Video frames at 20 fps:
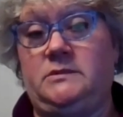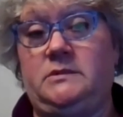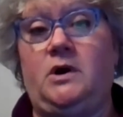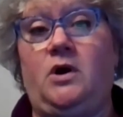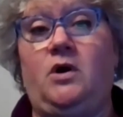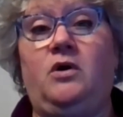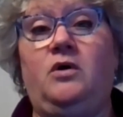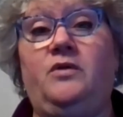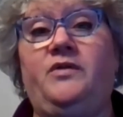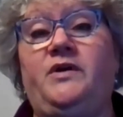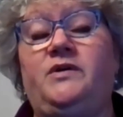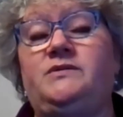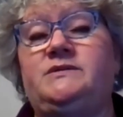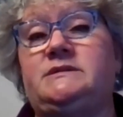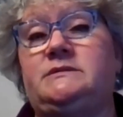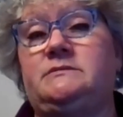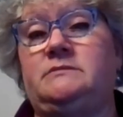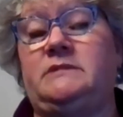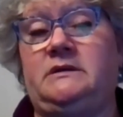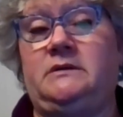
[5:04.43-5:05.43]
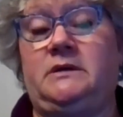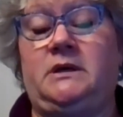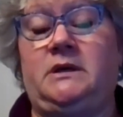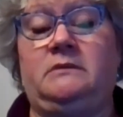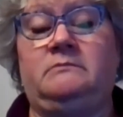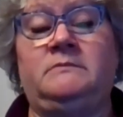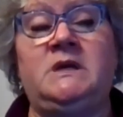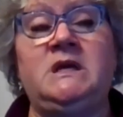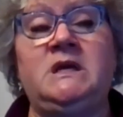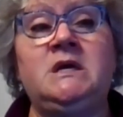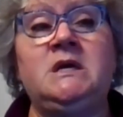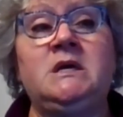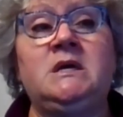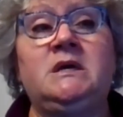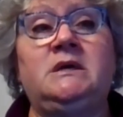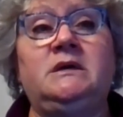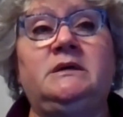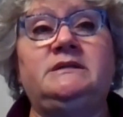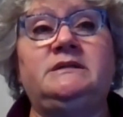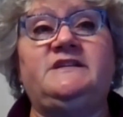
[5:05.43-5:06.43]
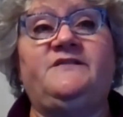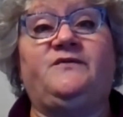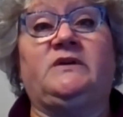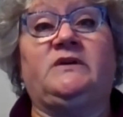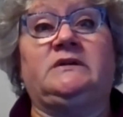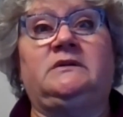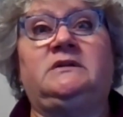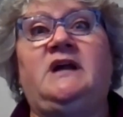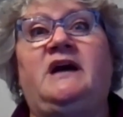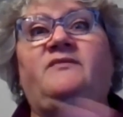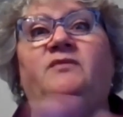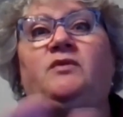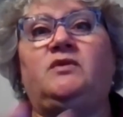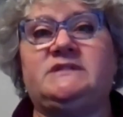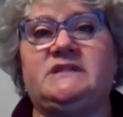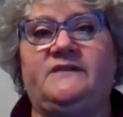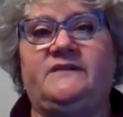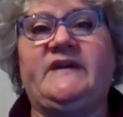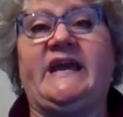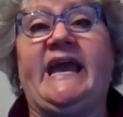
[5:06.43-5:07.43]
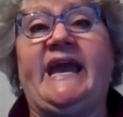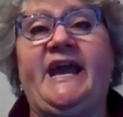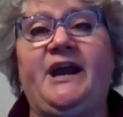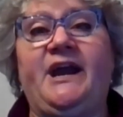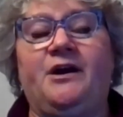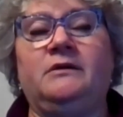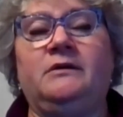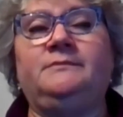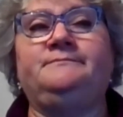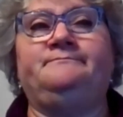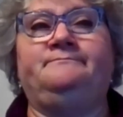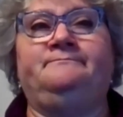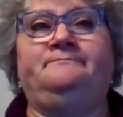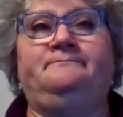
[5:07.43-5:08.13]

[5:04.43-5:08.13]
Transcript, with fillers: all those um, different levels of care